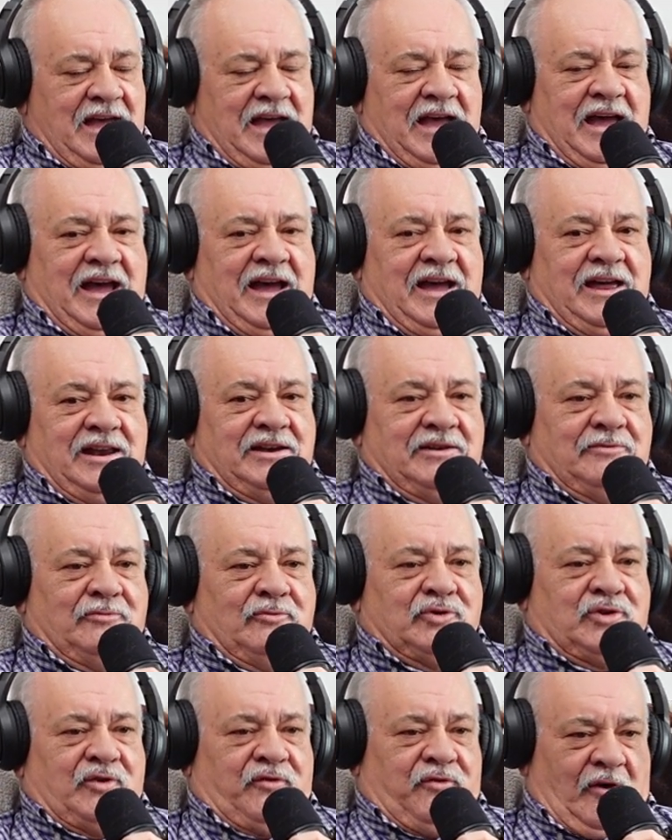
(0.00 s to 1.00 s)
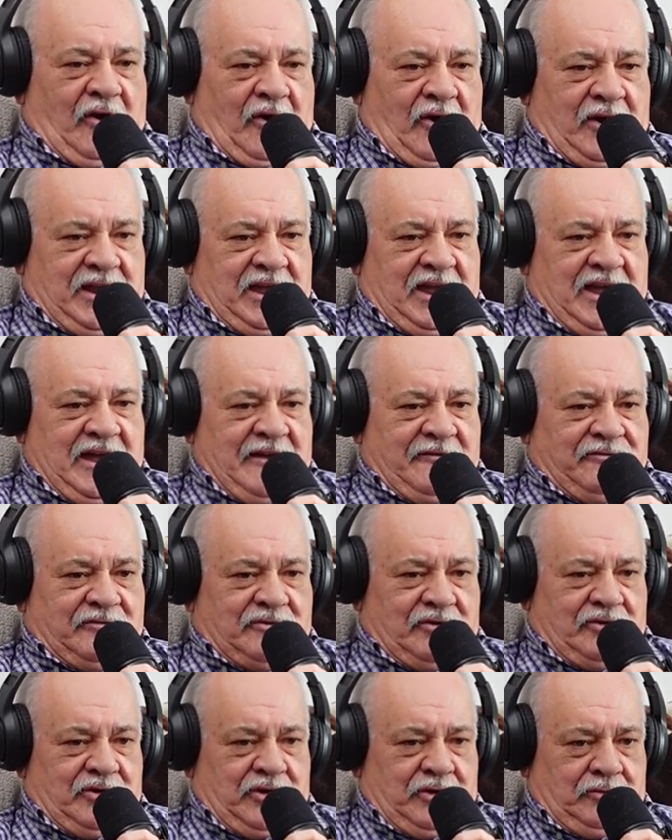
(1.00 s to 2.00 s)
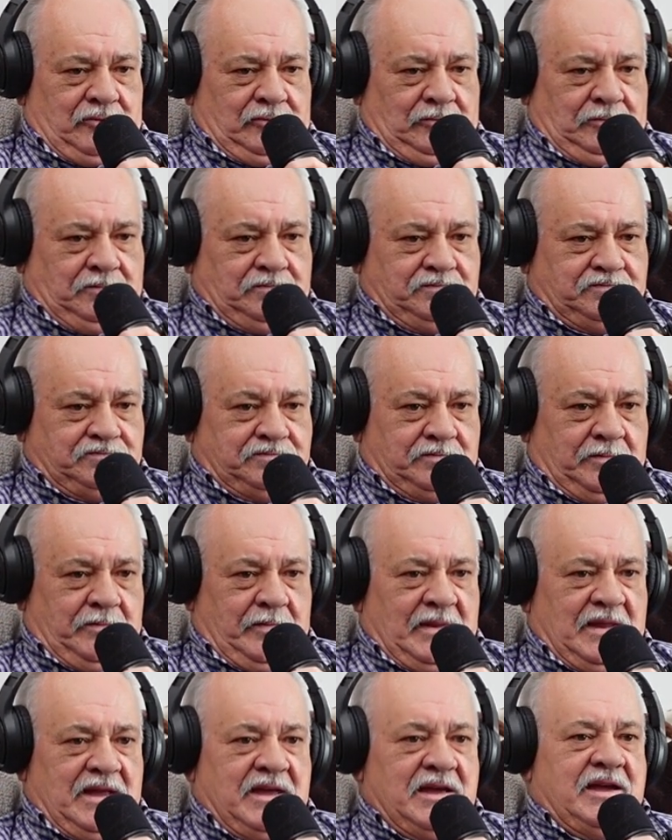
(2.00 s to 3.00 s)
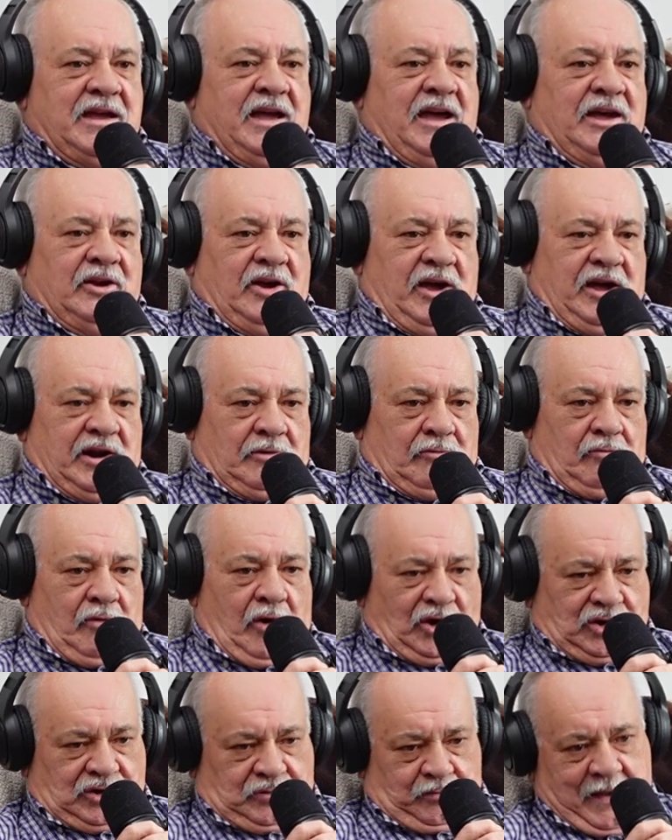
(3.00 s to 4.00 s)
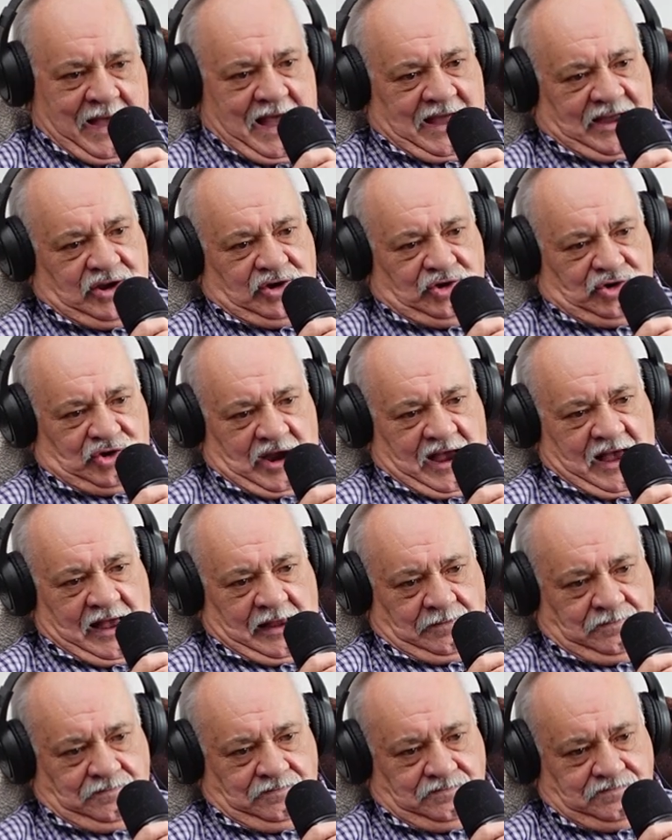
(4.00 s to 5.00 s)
And it was a Friday afternoon. Yeah. And I had a rush package on,